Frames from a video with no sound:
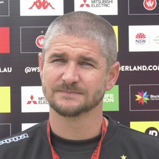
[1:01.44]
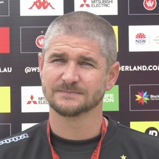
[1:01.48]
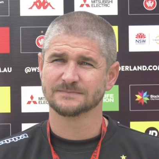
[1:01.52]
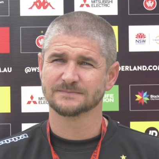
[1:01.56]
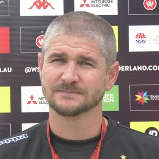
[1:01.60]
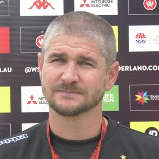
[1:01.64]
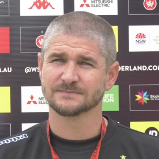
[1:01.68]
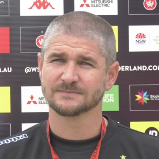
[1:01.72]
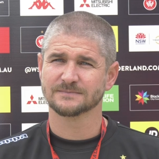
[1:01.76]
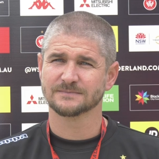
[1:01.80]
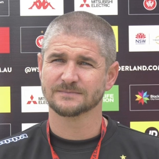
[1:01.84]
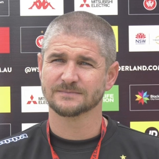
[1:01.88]

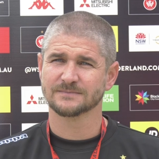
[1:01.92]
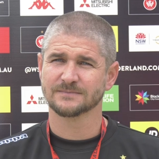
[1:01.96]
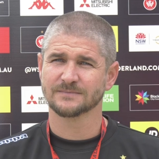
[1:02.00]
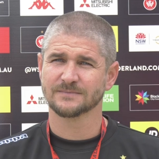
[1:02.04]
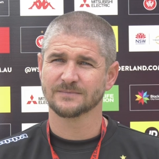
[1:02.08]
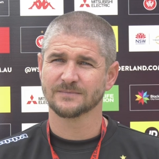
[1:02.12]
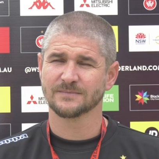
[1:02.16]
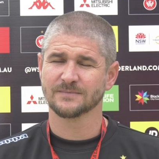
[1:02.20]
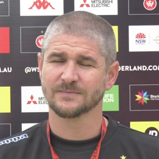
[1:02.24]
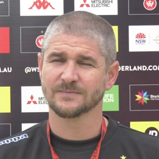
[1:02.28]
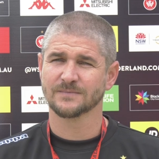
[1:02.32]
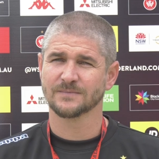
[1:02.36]

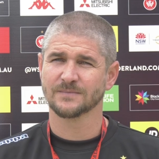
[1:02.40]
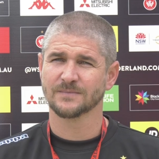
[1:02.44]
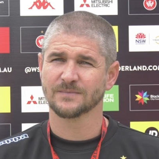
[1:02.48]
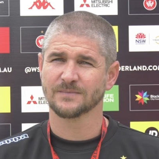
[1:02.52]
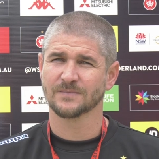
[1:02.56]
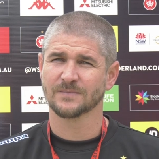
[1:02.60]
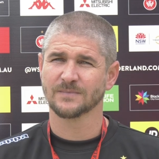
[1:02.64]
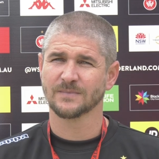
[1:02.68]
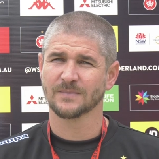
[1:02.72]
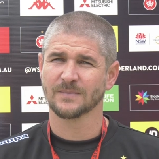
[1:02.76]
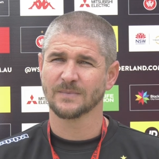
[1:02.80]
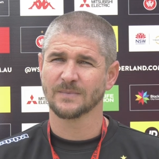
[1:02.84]

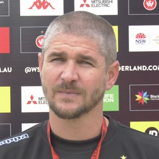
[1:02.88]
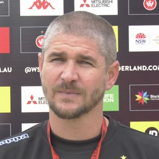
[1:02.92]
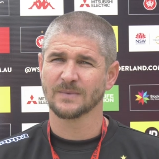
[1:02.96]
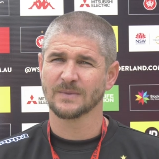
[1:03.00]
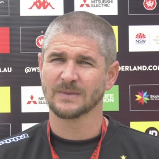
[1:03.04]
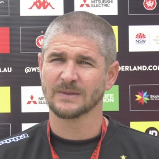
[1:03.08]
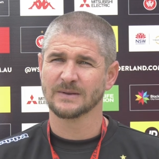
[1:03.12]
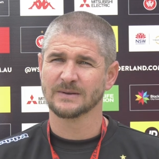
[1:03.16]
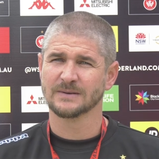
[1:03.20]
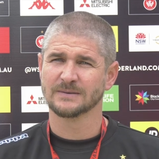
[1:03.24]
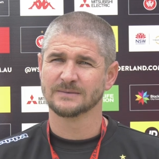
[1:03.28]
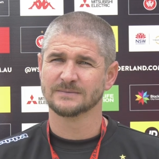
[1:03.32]

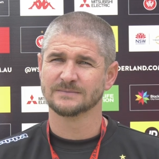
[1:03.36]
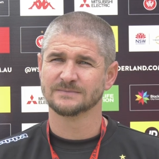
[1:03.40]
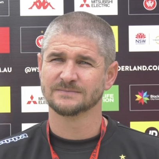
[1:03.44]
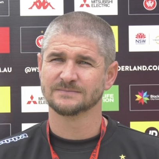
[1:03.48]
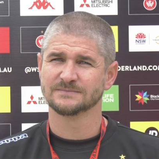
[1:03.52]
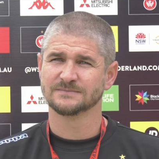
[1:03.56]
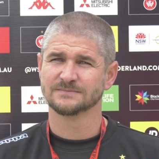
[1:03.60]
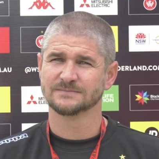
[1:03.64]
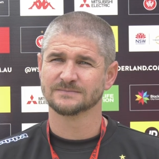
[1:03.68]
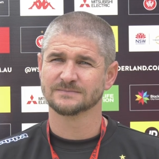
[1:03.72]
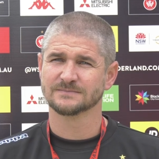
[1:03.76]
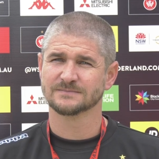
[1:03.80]

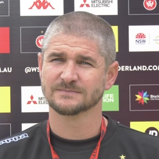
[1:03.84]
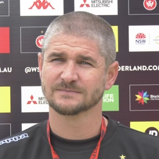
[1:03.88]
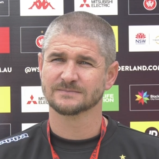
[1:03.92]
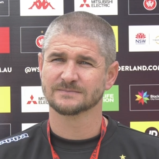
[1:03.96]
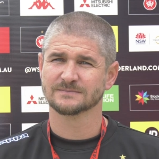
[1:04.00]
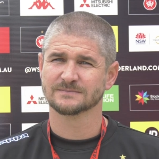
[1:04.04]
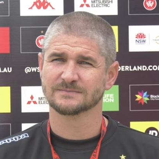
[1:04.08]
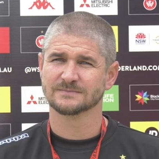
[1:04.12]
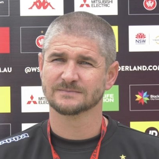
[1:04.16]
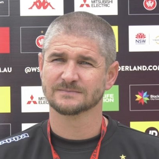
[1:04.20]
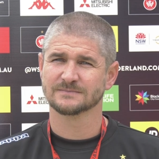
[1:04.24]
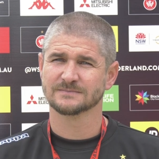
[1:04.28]

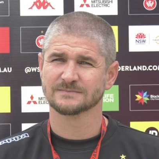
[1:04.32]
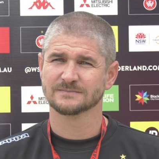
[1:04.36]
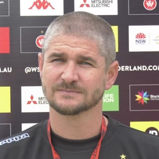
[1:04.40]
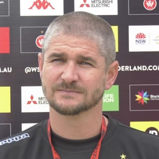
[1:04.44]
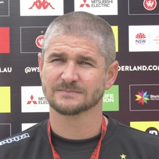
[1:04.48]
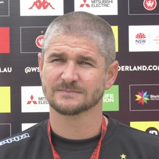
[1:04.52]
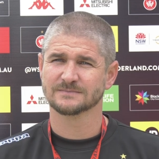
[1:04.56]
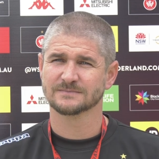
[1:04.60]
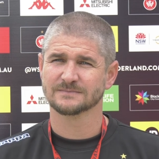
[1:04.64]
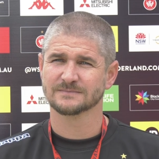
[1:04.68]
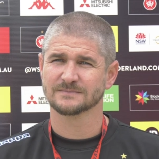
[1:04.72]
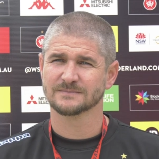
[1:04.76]

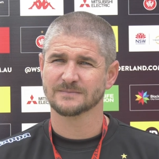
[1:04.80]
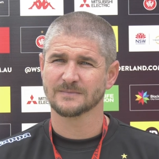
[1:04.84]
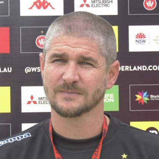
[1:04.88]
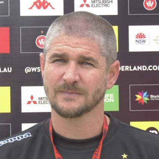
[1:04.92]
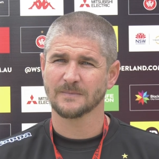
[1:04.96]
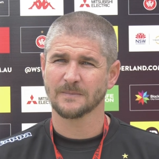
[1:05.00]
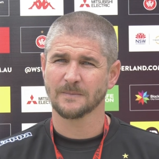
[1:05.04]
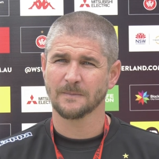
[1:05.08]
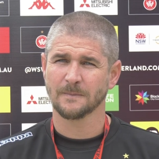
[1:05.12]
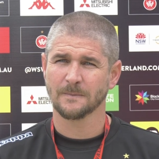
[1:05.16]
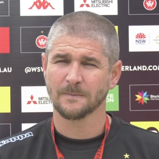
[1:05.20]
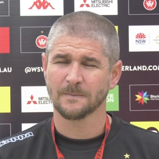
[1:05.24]

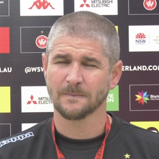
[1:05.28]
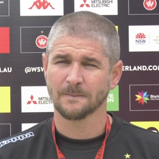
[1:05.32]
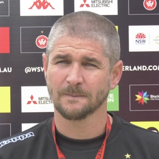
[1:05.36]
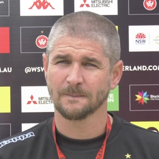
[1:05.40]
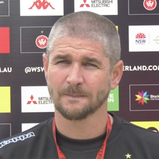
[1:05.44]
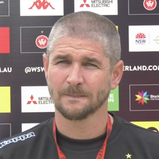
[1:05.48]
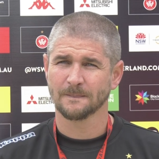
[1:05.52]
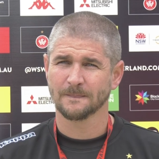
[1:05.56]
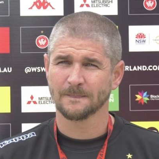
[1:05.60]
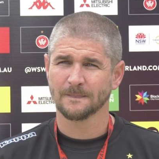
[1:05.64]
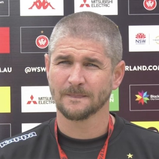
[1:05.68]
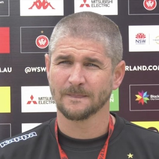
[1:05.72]

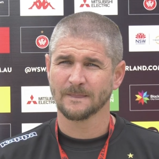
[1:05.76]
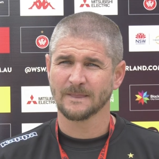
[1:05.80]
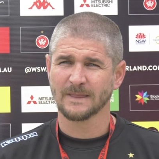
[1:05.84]
[no speech]